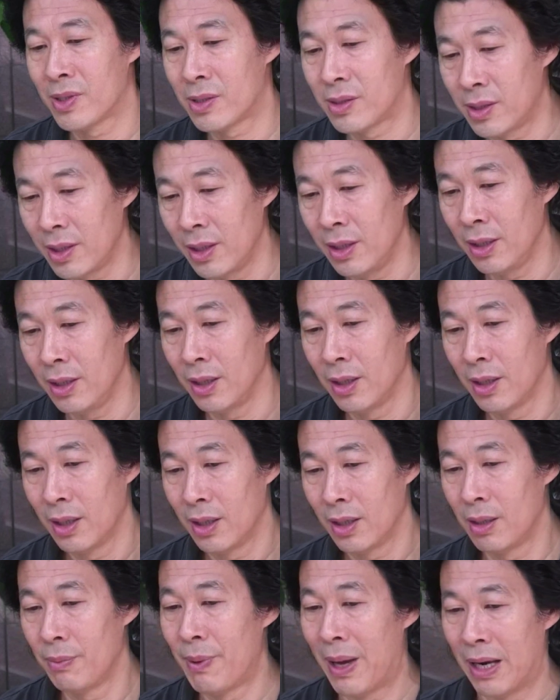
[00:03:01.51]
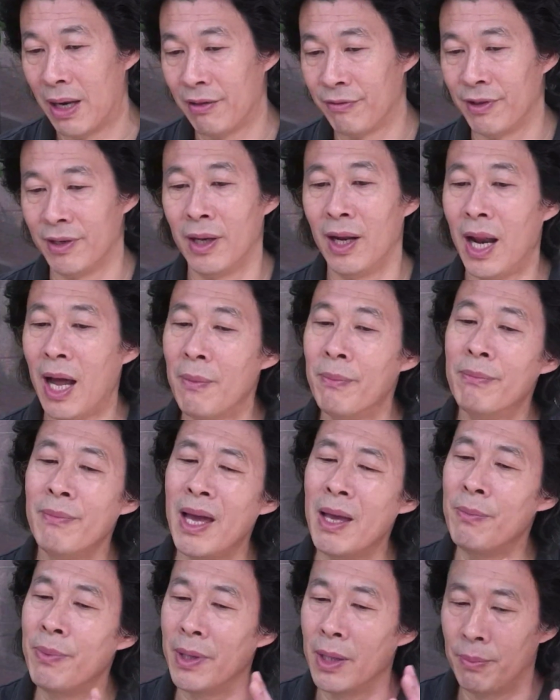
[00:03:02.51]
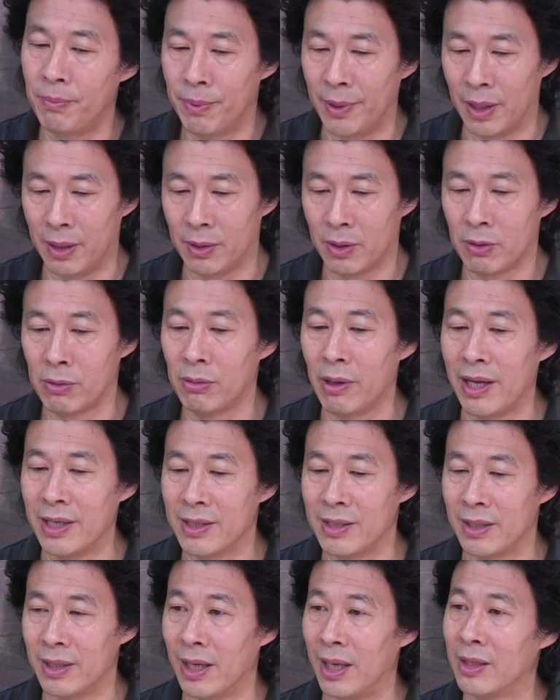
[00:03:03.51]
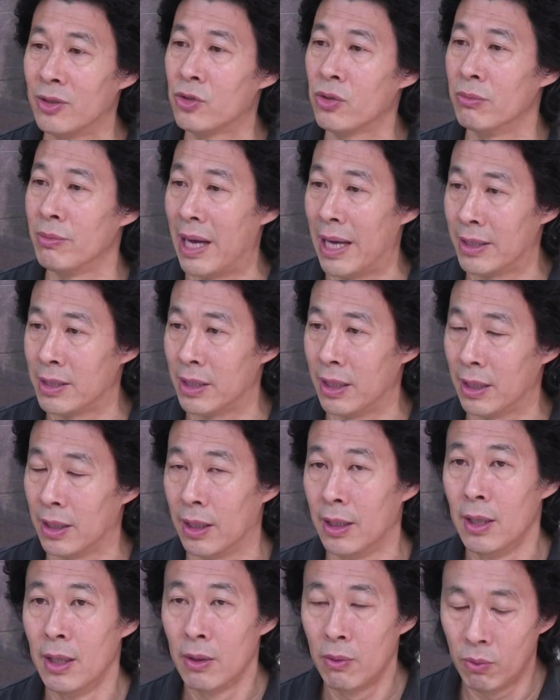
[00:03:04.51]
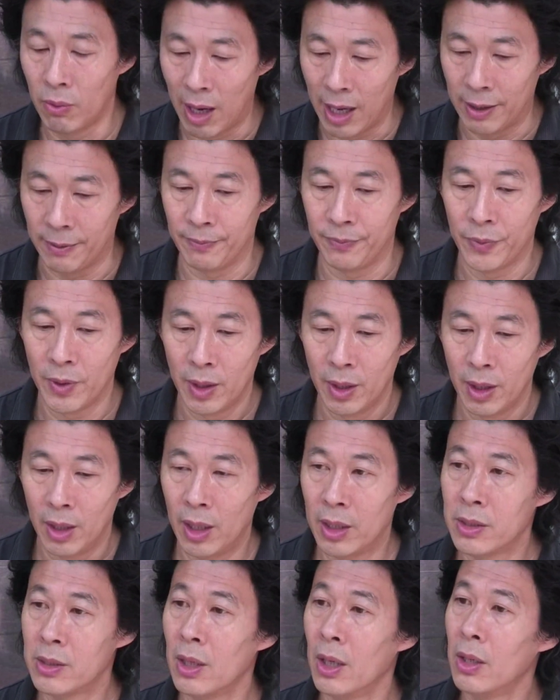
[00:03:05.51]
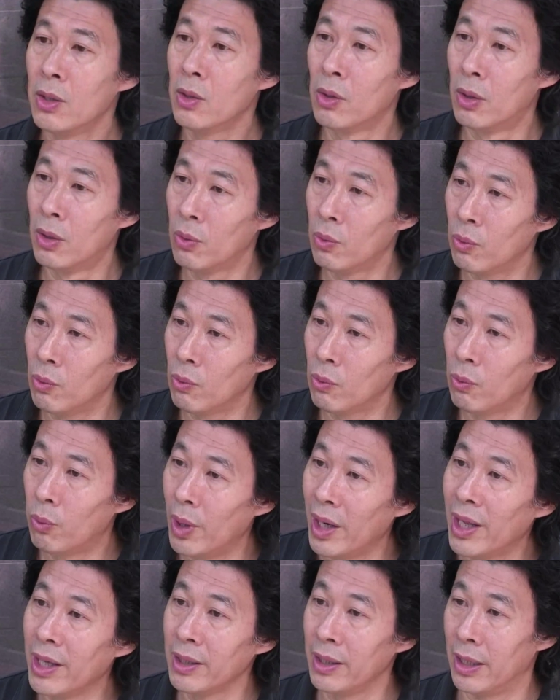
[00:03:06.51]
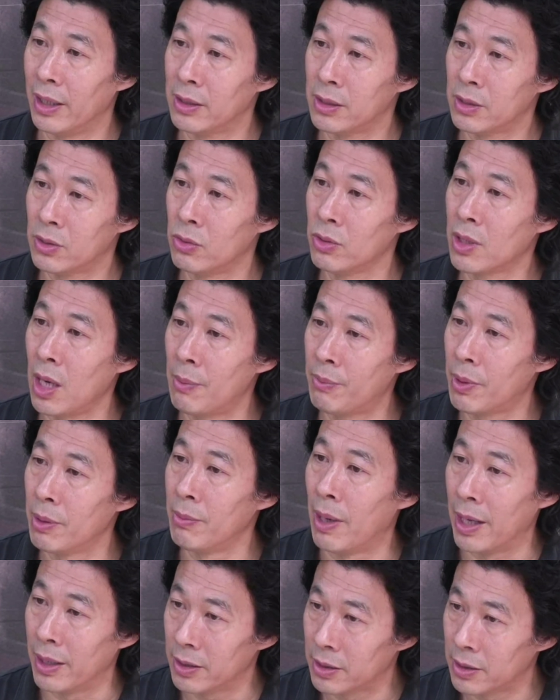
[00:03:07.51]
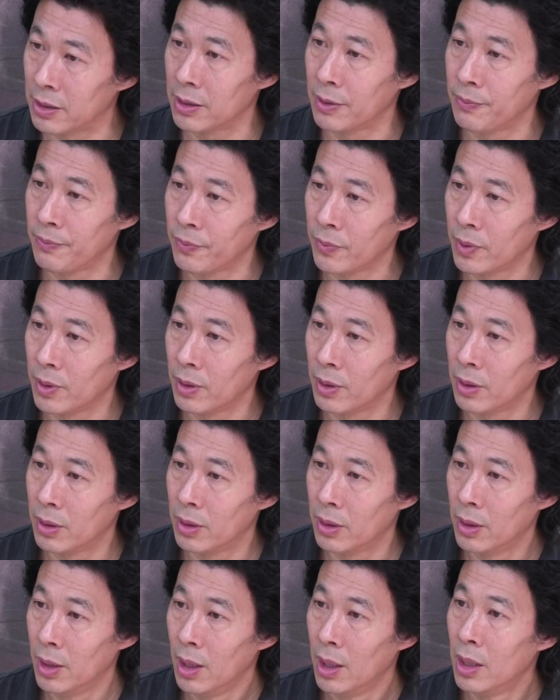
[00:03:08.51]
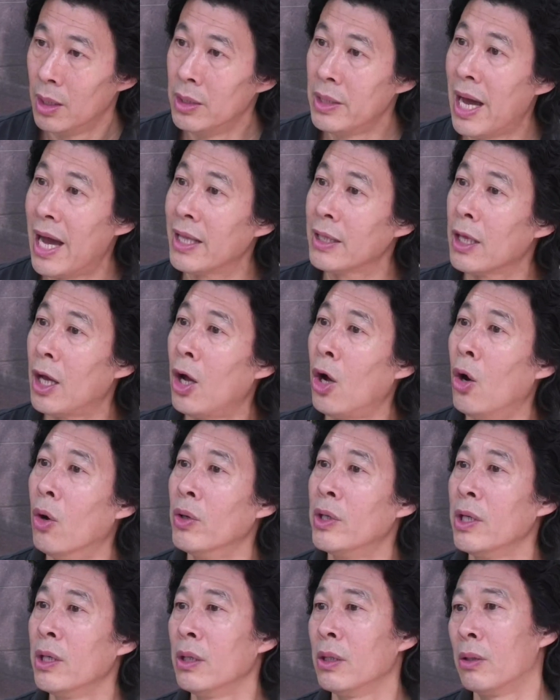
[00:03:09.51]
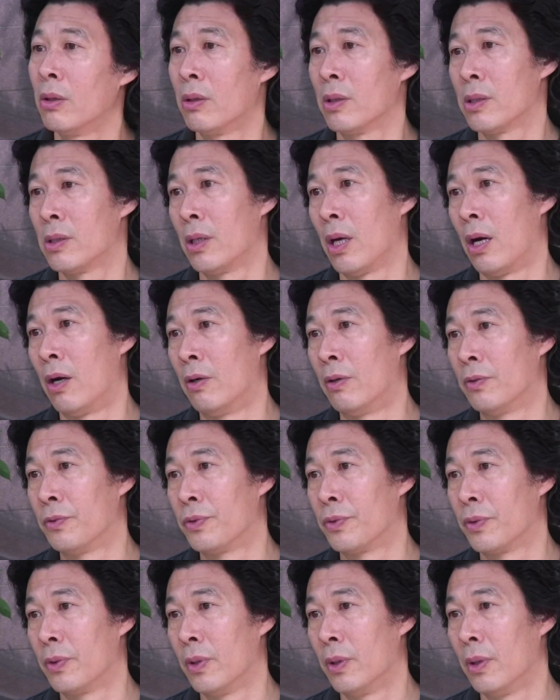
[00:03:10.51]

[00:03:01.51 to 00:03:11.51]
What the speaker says: see the benefit. I'm maybe a bit crazy and dramatic. One is your willingness to compromise, not holding yourself